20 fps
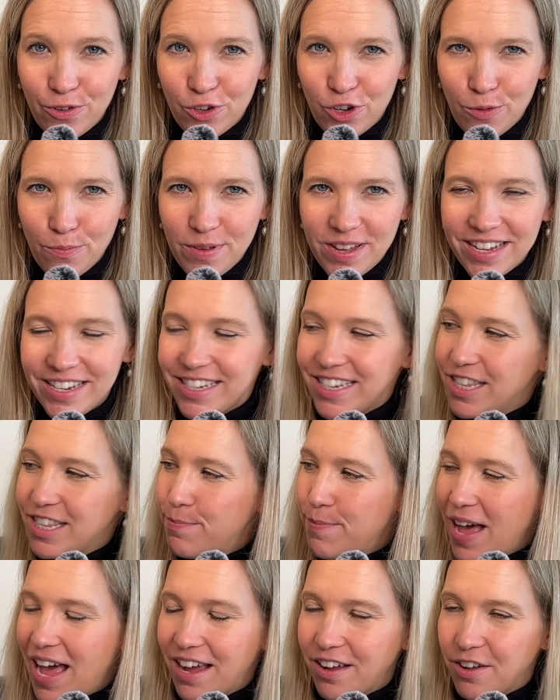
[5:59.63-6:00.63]
jumping to the
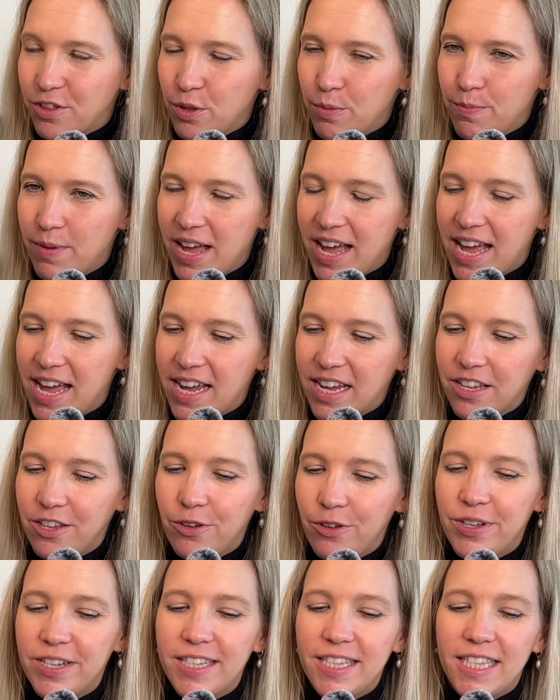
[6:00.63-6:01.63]
back of the bag, you
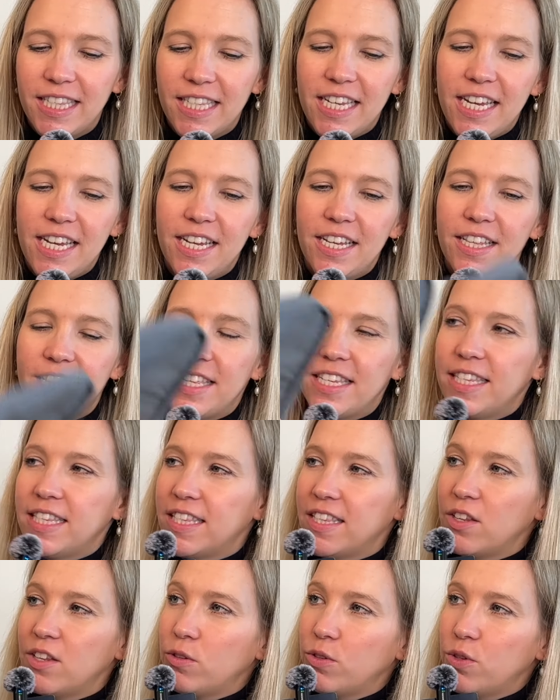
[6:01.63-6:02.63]
can see this little